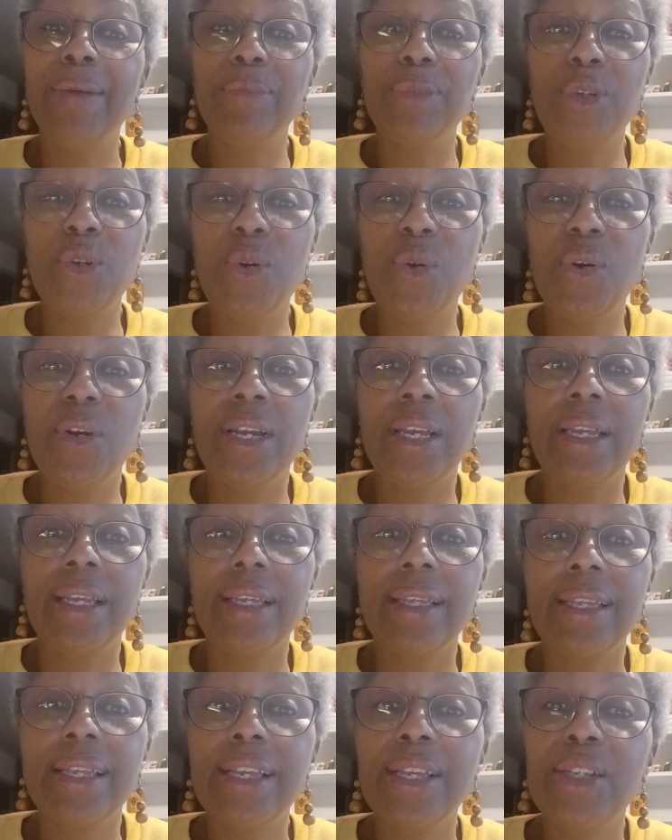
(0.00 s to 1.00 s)
I'm
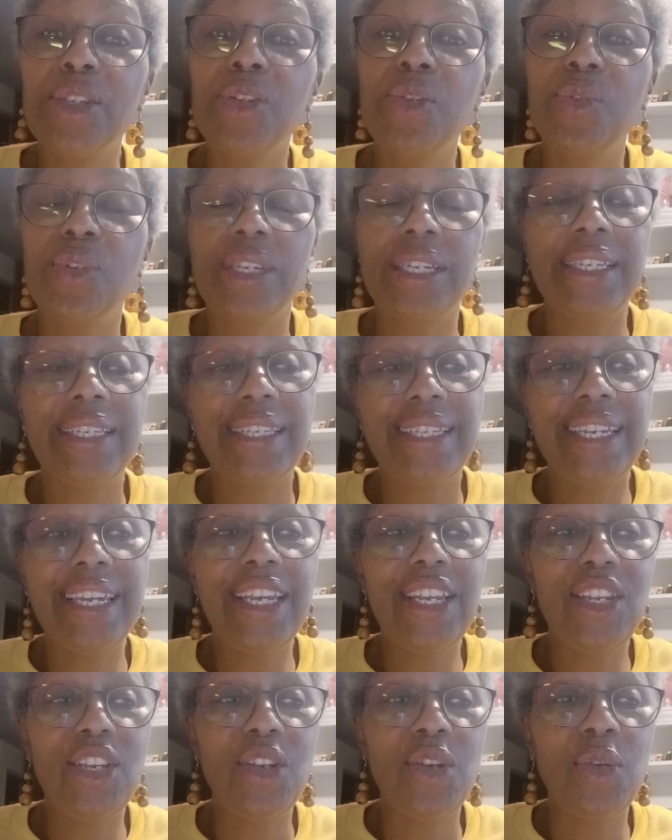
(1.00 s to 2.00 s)
going to
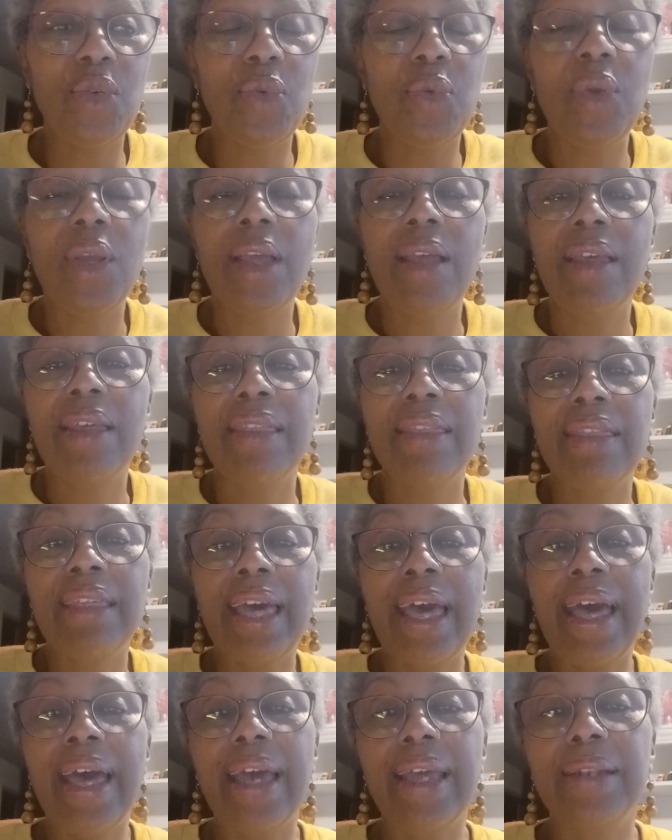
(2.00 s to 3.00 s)
continue
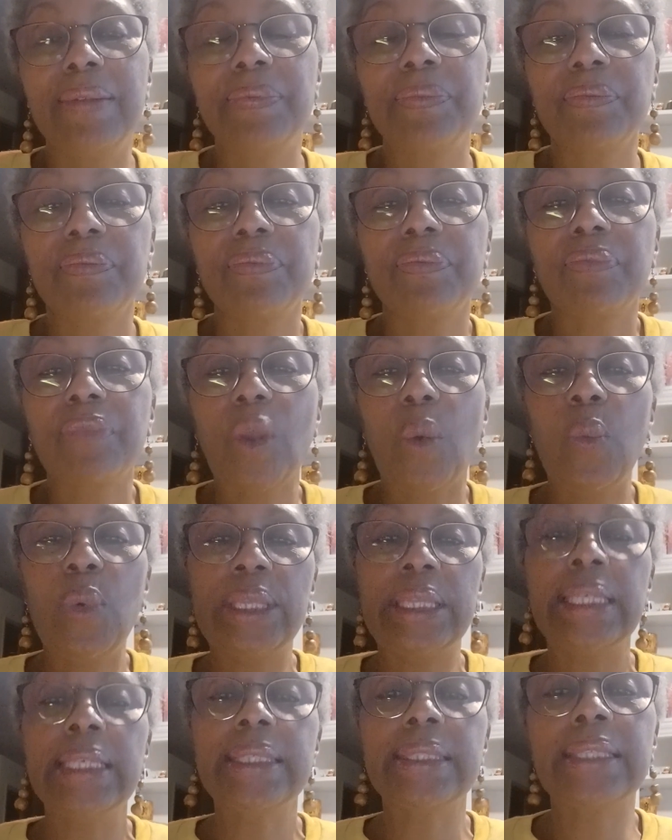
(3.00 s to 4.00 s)
that
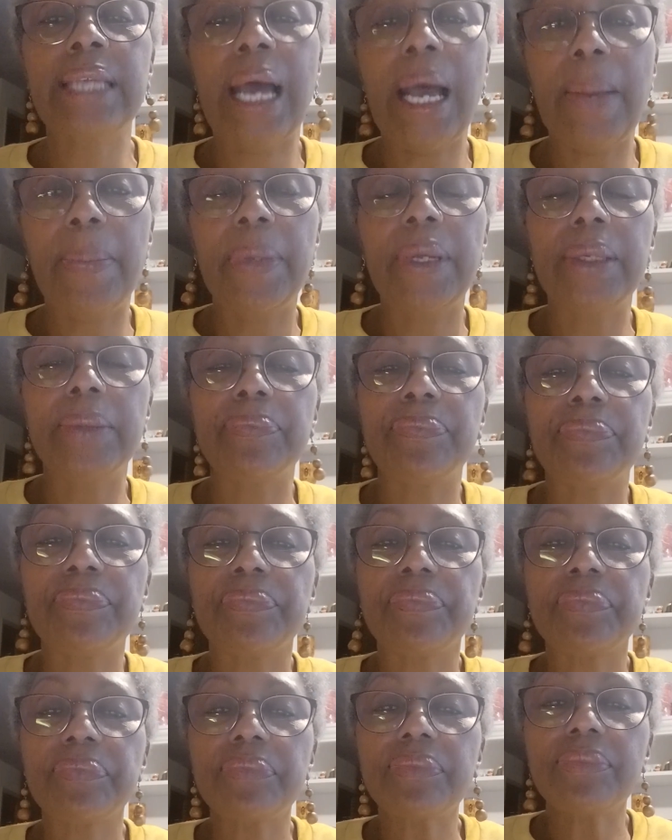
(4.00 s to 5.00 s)
with this topic,
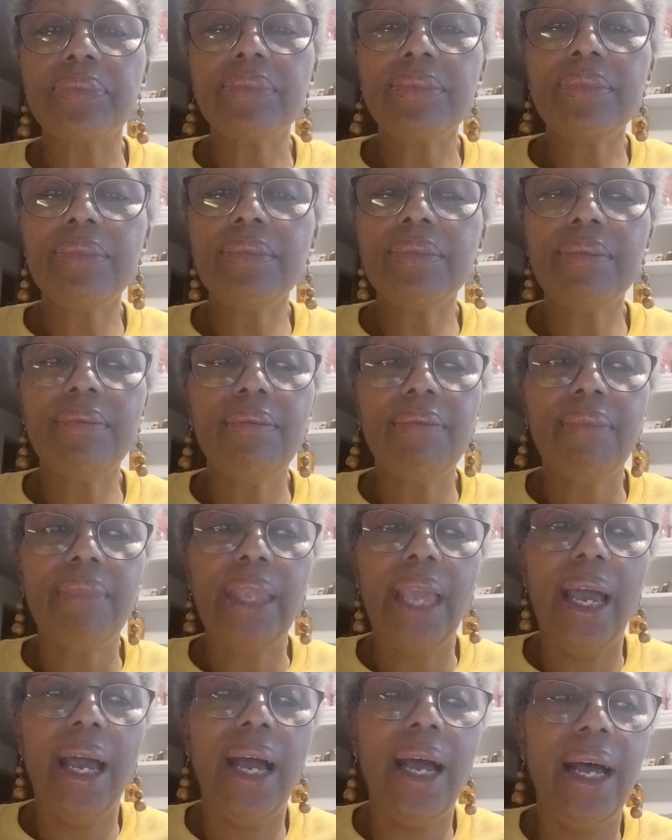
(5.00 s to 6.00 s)

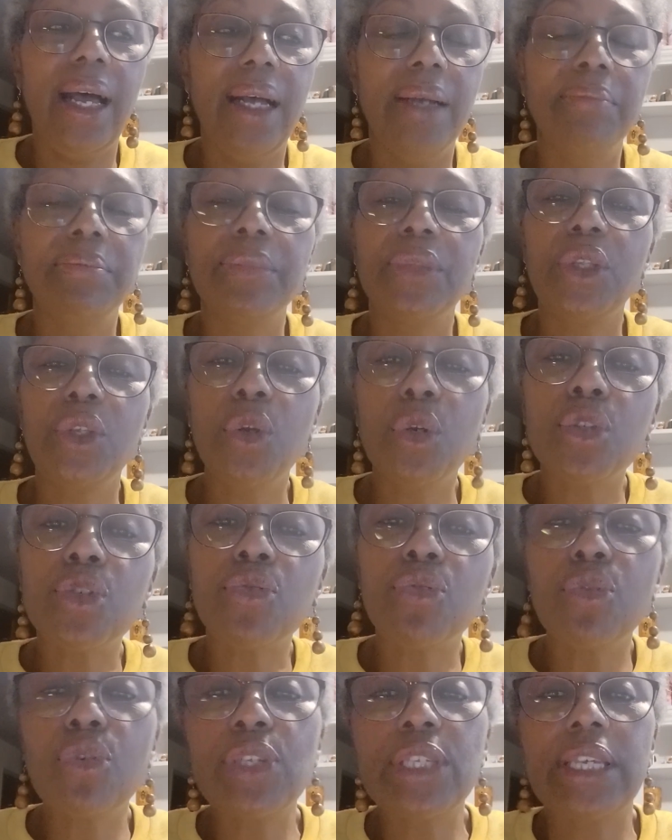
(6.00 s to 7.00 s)
um, your
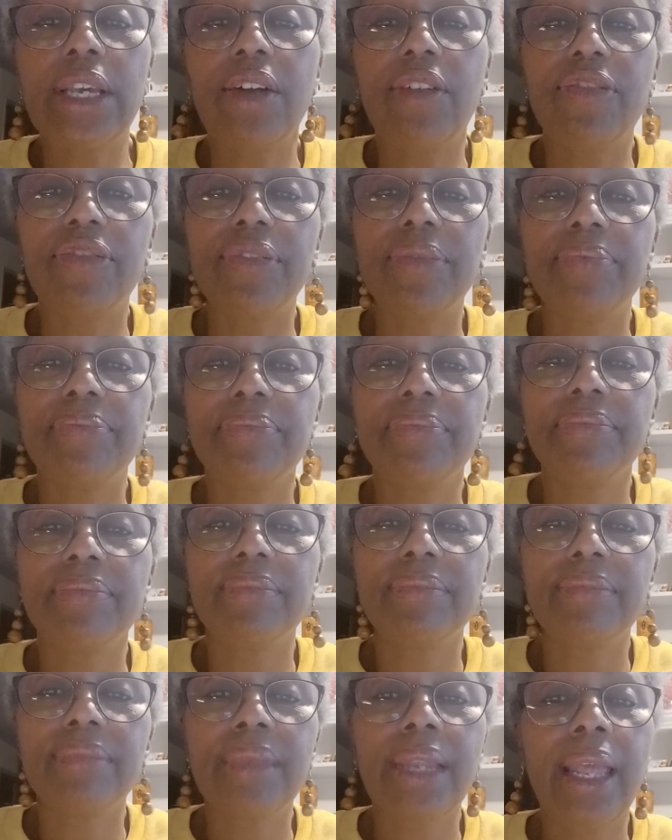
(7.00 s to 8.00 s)
true self.
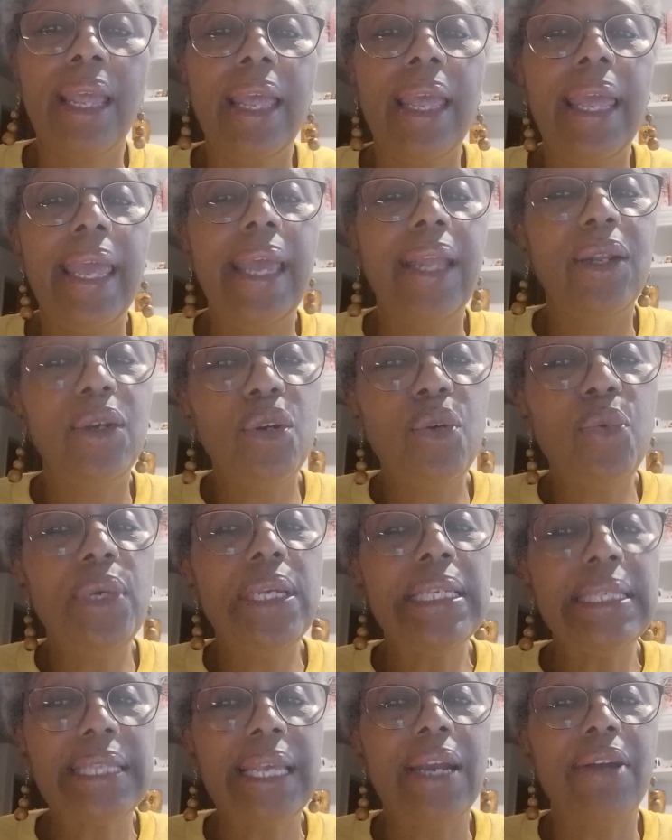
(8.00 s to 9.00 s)
And who
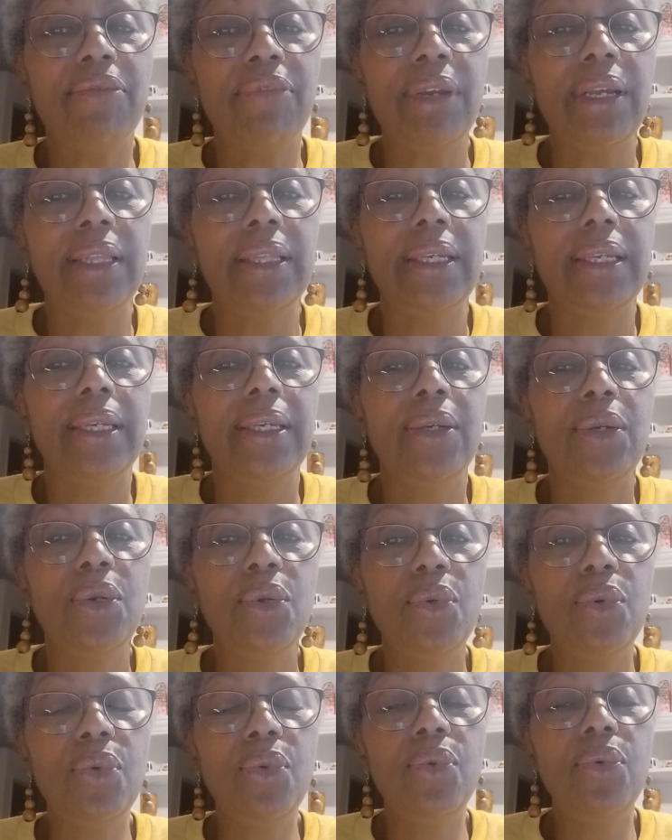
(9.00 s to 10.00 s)
is that really?
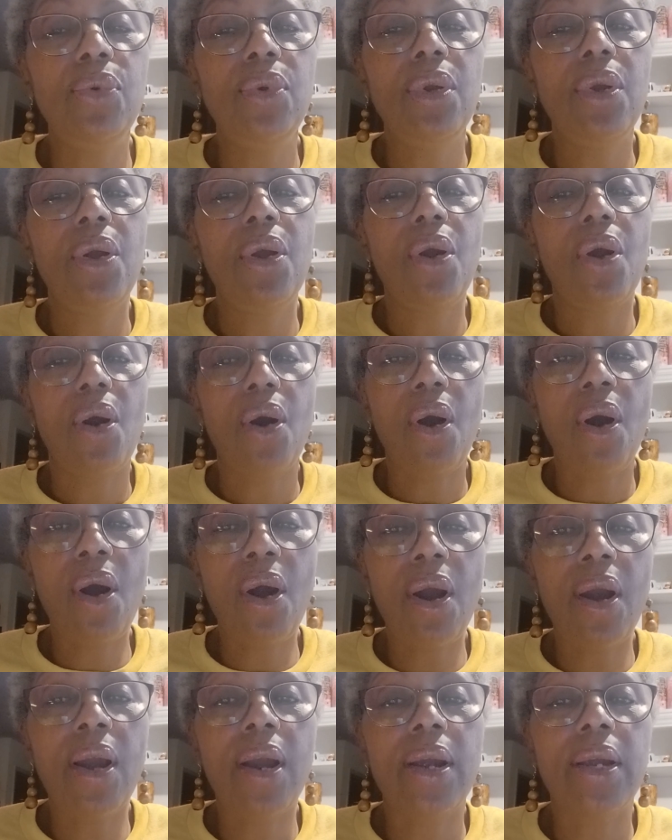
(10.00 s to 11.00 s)
Who
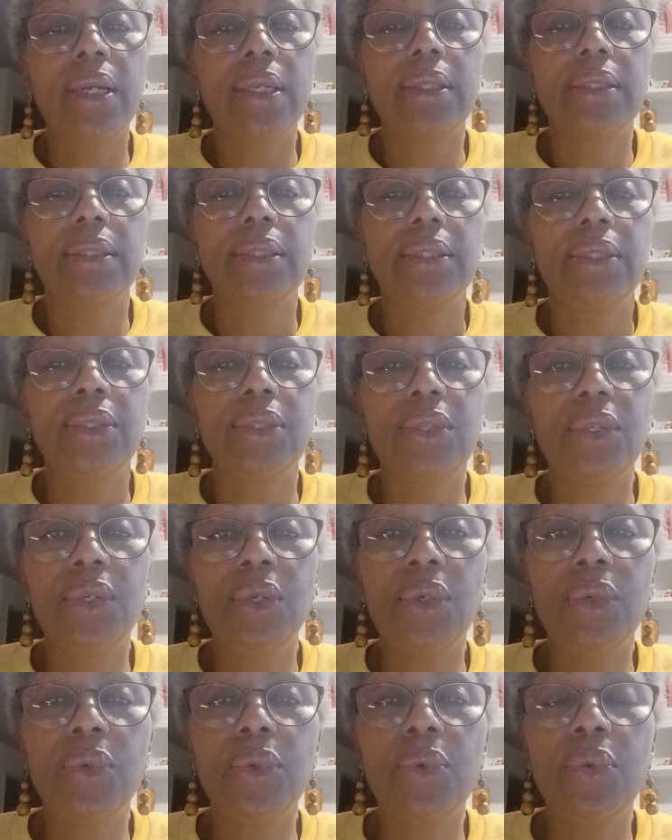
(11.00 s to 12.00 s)
are
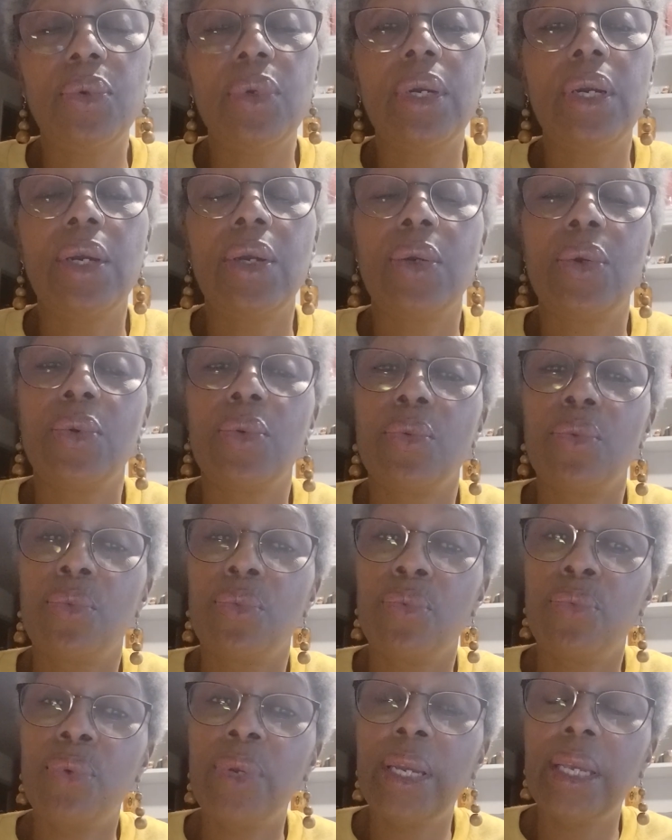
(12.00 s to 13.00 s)
you
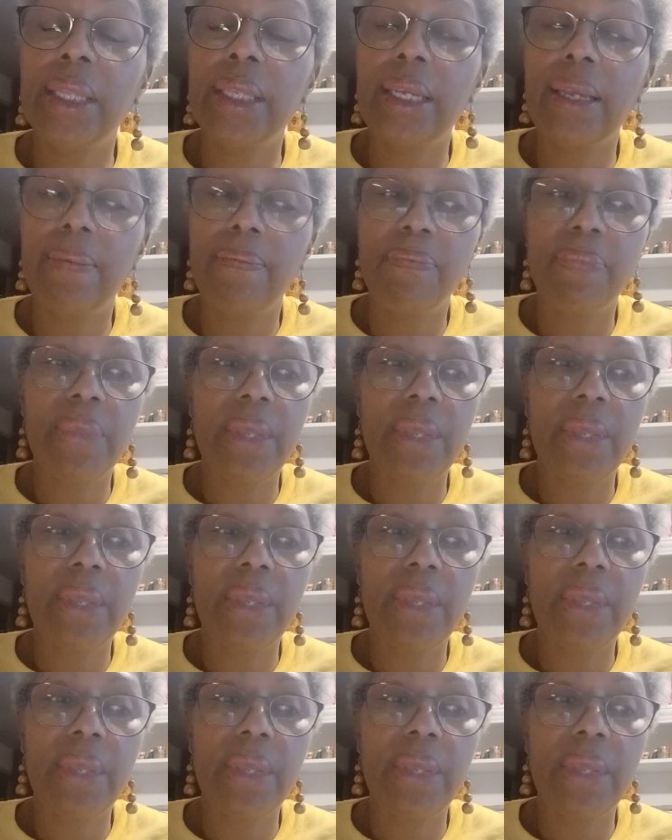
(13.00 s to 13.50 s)
really?